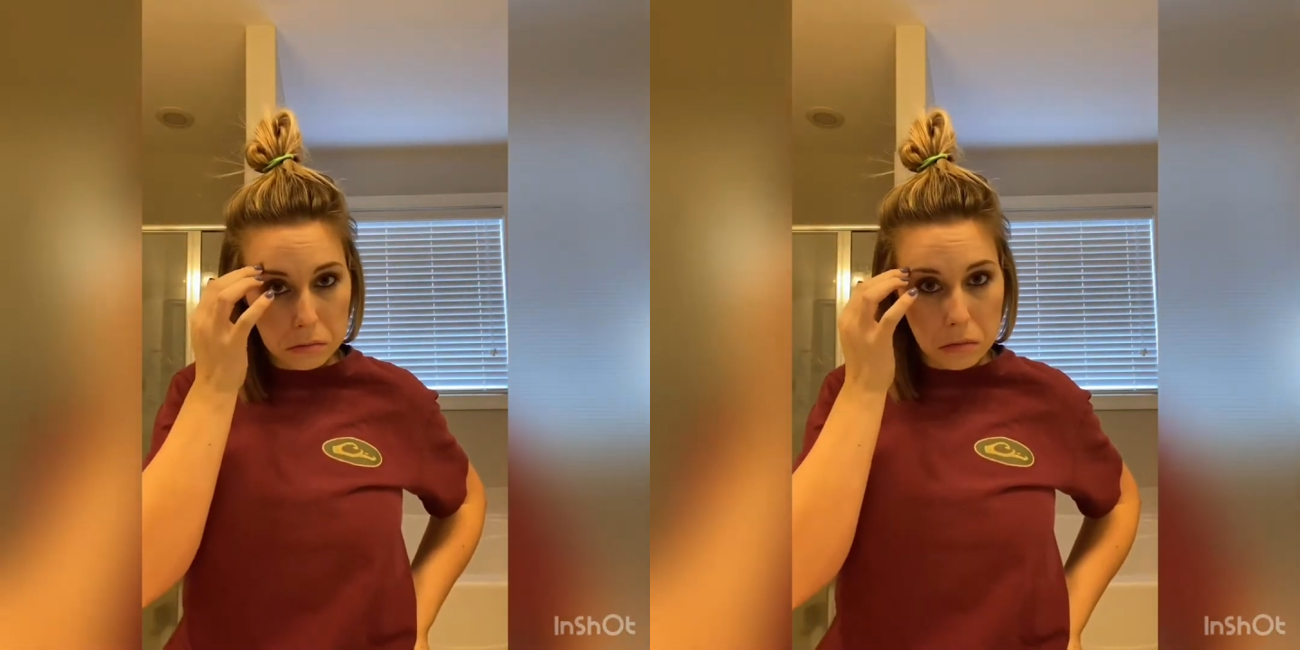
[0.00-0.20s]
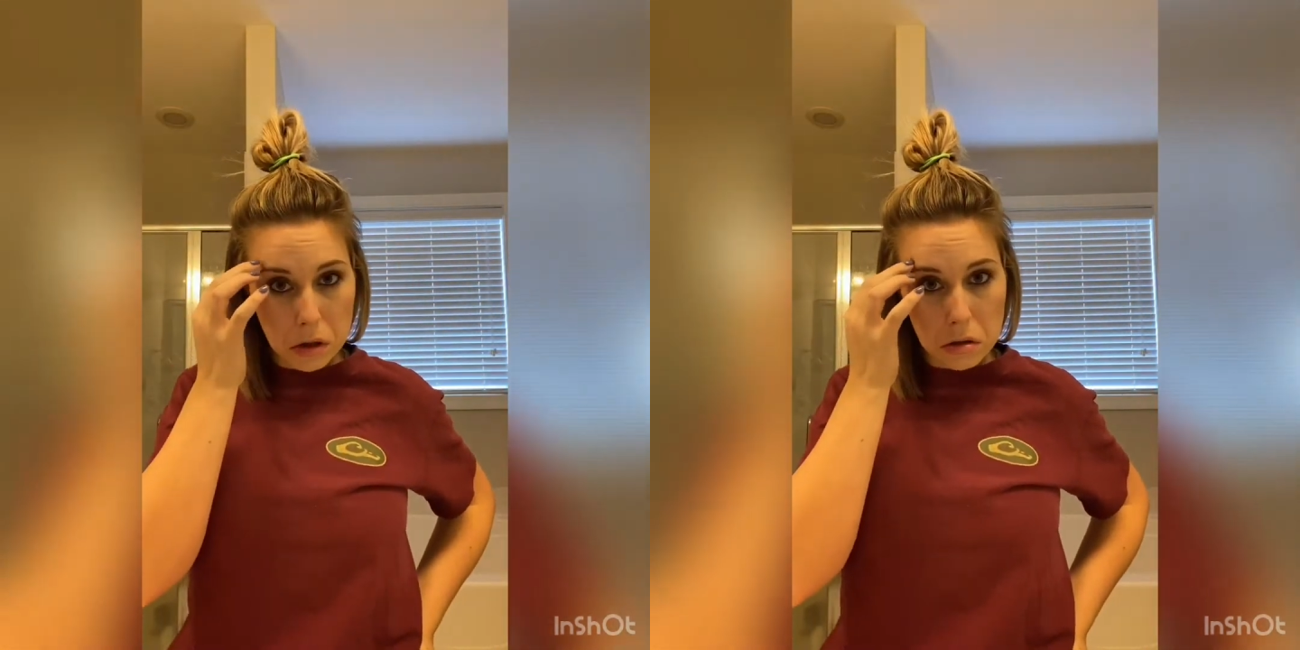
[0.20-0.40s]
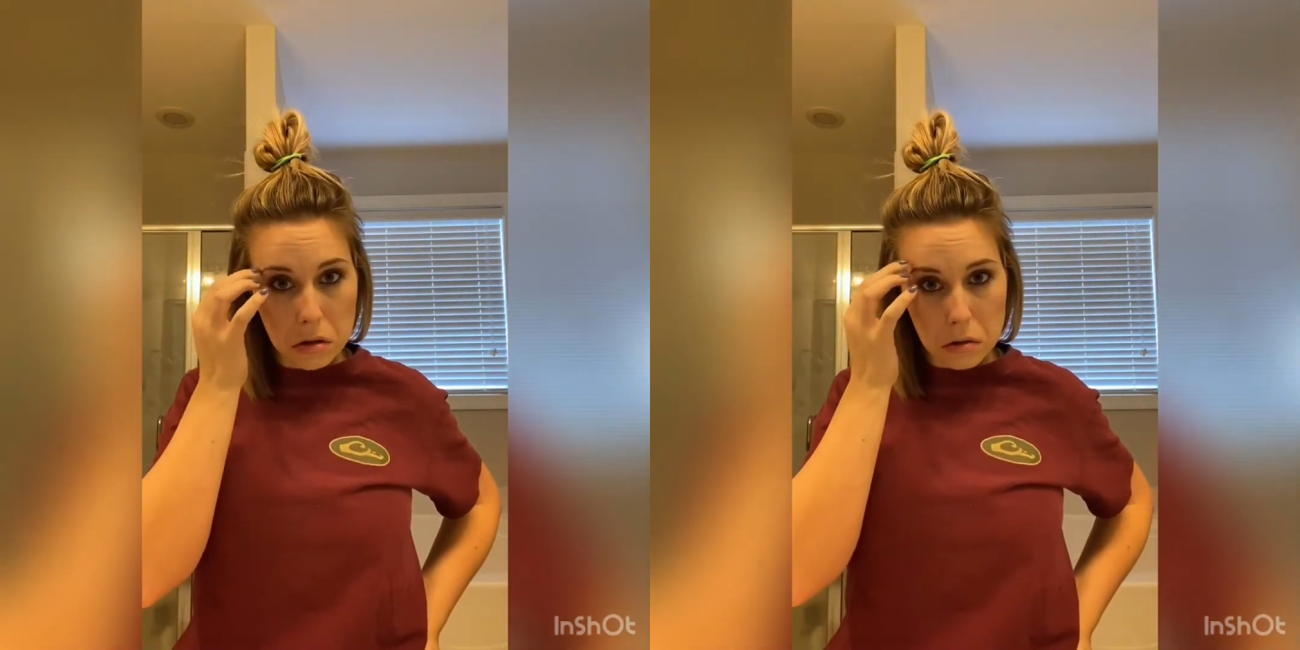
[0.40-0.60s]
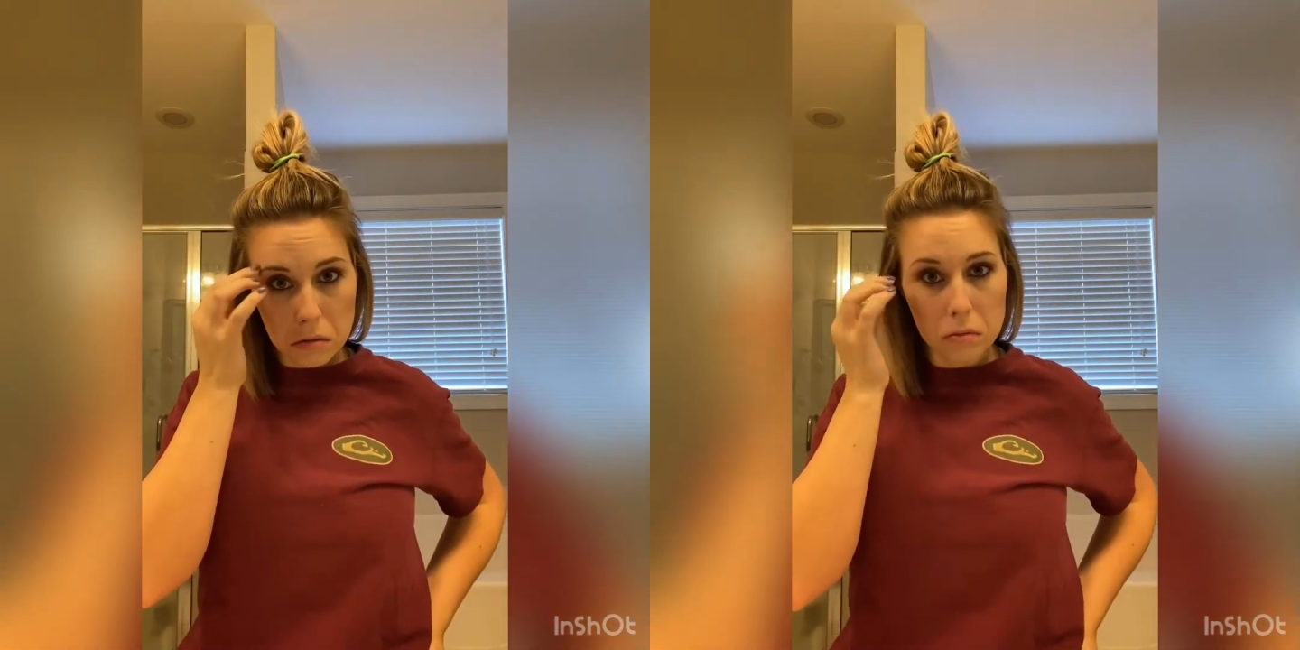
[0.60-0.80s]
I don't know.